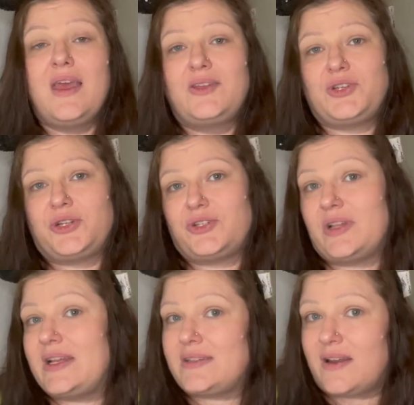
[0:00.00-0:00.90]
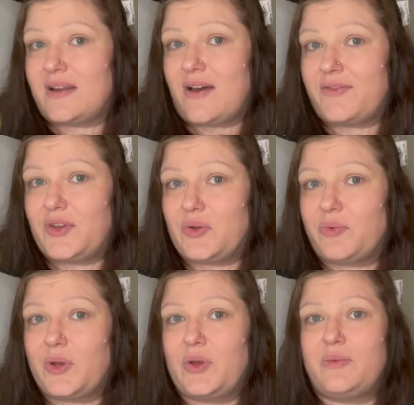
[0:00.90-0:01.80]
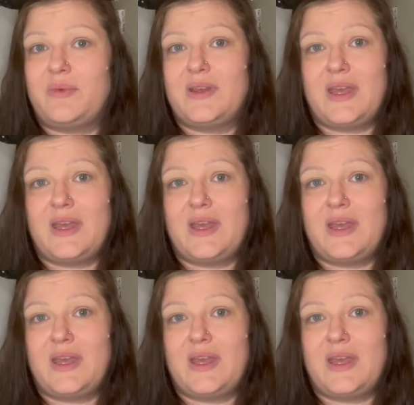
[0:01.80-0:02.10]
Turns your lights on and off in your room.